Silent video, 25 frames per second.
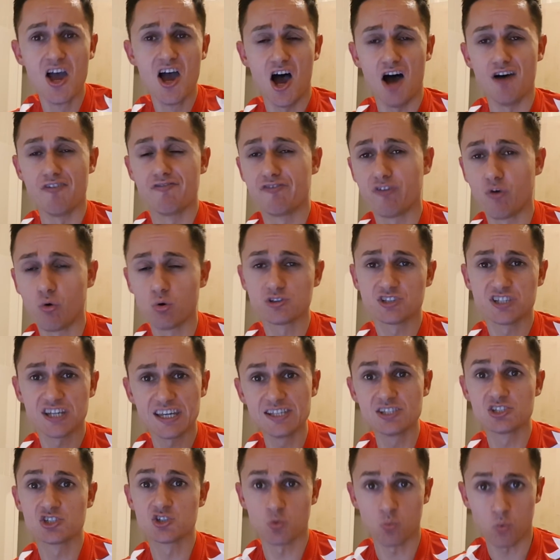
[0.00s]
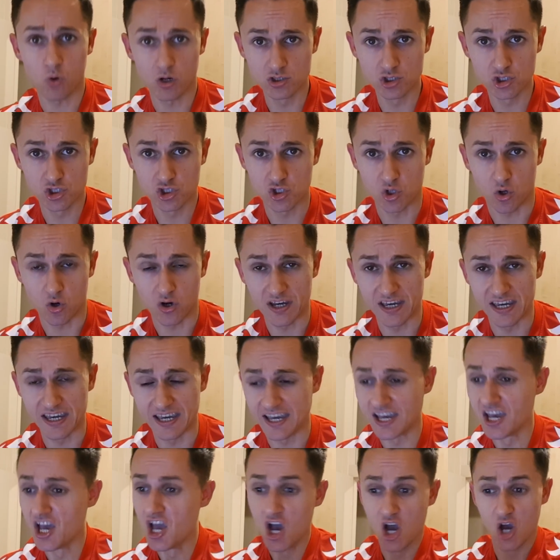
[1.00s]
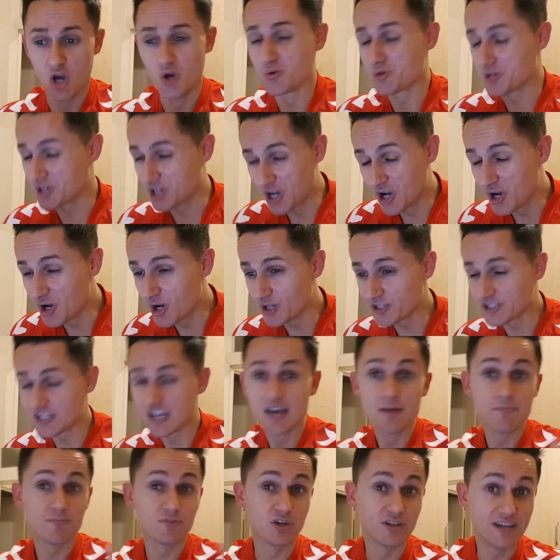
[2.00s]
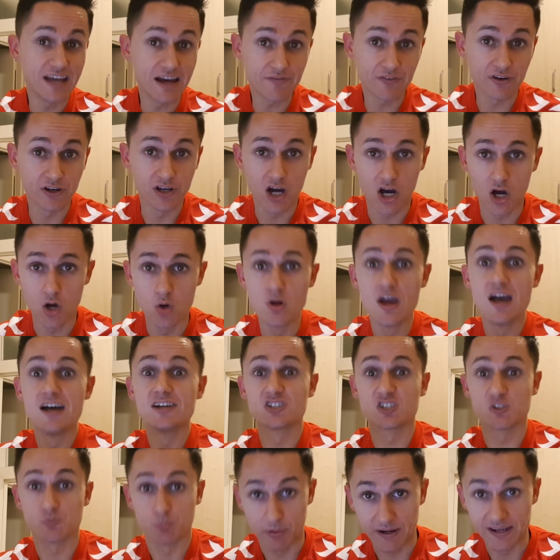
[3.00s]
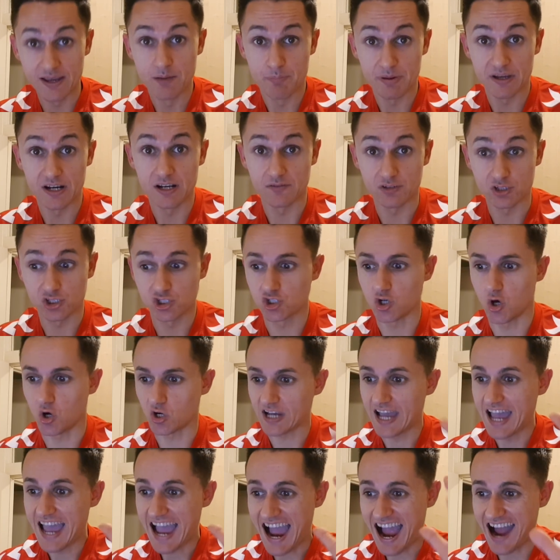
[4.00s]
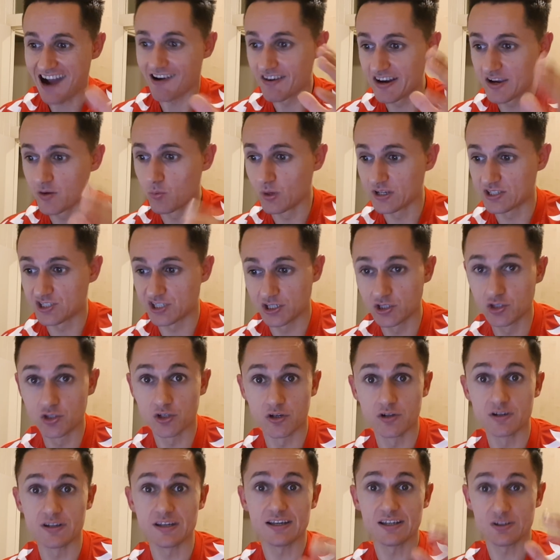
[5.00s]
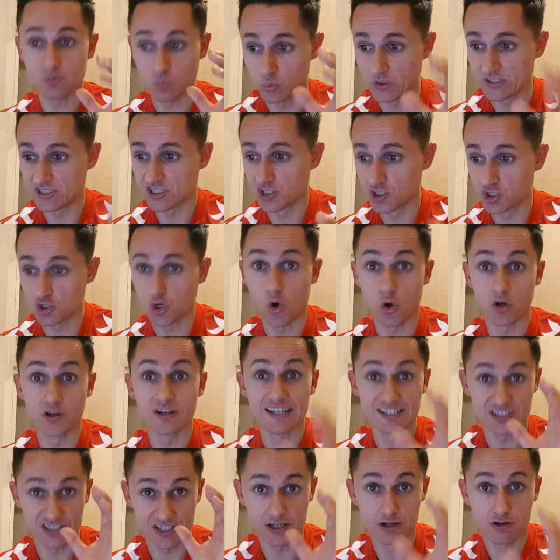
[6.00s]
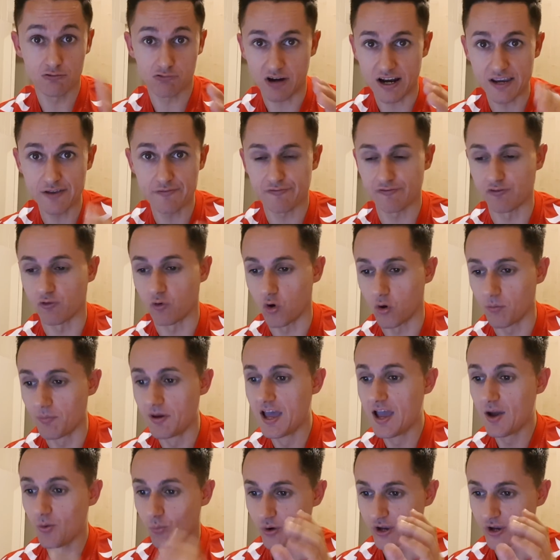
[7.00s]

A 14-1 shot here, who could, you never know, spring a bit of a shock. Harry Whittington is in great form.